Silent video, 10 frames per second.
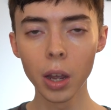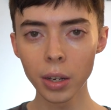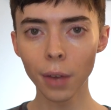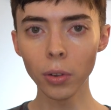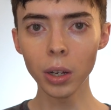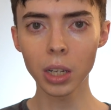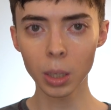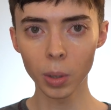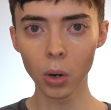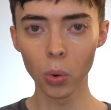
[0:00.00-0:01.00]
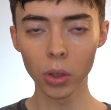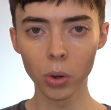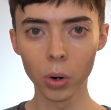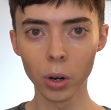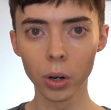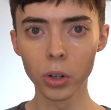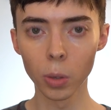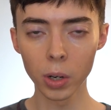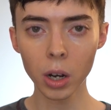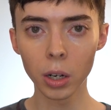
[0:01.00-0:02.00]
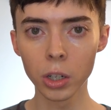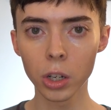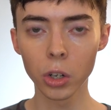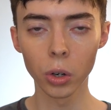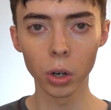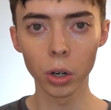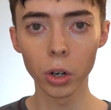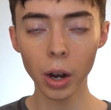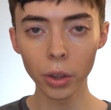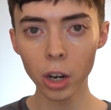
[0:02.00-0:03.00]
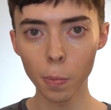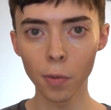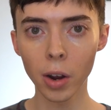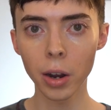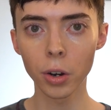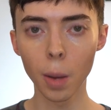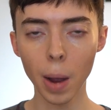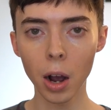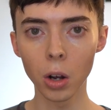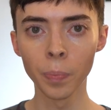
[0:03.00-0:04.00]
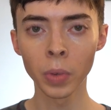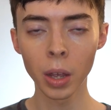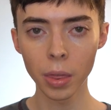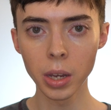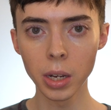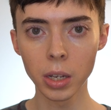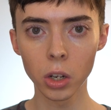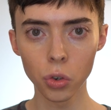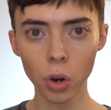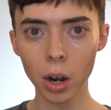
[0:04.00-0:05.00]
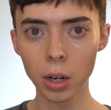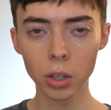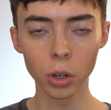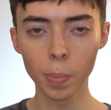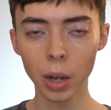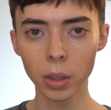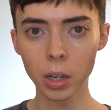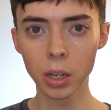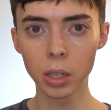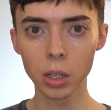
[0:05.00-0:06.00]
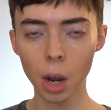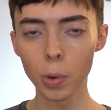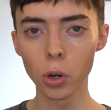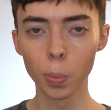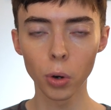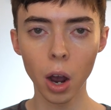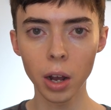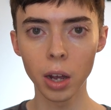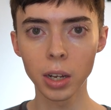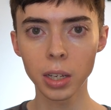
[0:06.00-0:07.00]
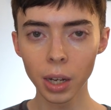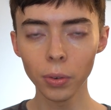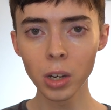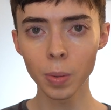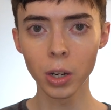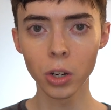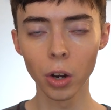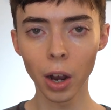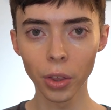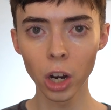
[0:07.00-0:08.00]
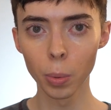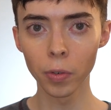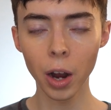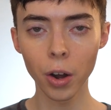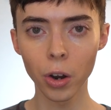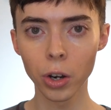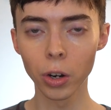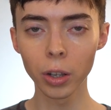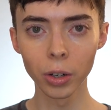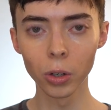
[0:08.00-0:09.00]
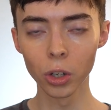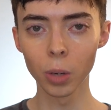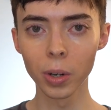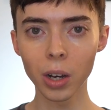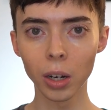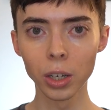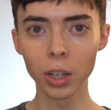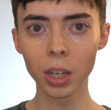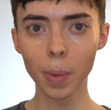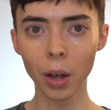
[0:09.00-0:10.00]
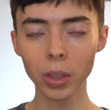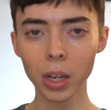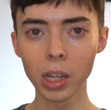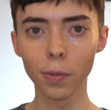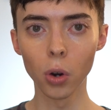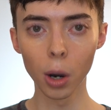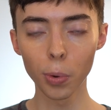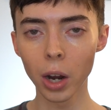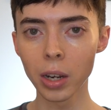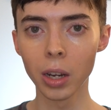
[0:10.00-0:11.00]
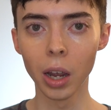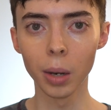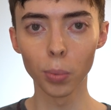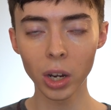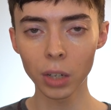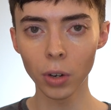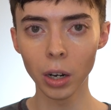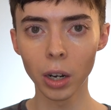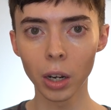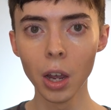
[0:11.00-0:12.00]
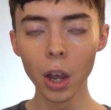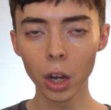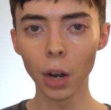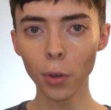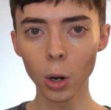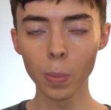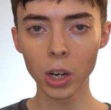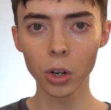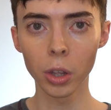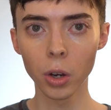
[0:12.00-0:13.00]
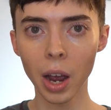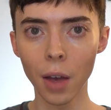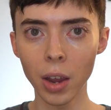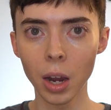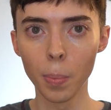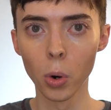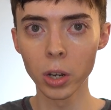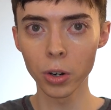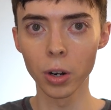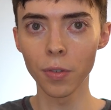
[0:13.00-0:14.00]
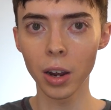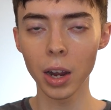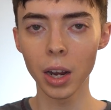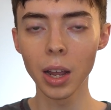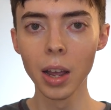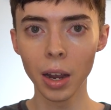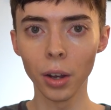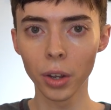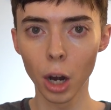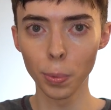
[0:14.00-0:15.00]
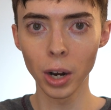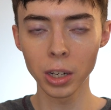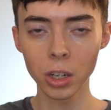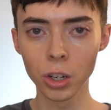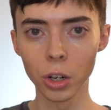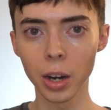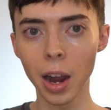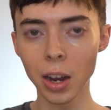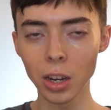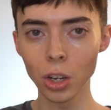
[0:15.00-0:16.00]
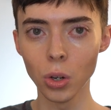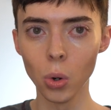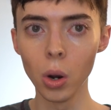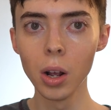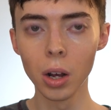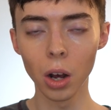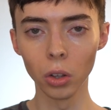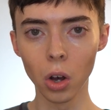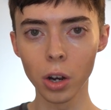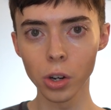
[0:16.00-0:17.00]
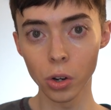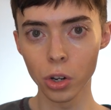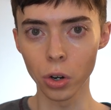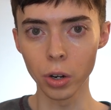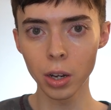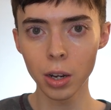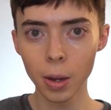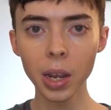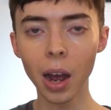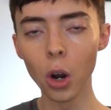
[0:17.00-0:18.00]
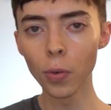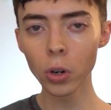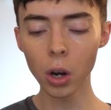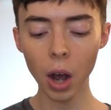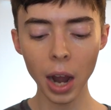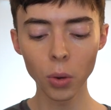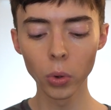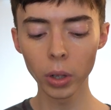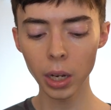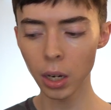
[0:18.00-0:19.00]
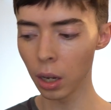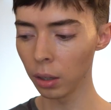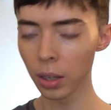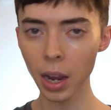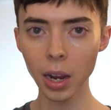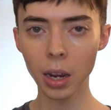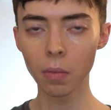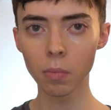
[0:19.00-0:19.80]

Definitely speak with your dermatologist, your healthcare provider about these drugs or about these topical products. Definitely speak to your healthcare provider, your clinical dermatologist about these if you are pregnant and breastfeeding. You definitely want to make sure that you have a board certified healthcare practitioner guiding you along your journey. But yeah, overall, I really like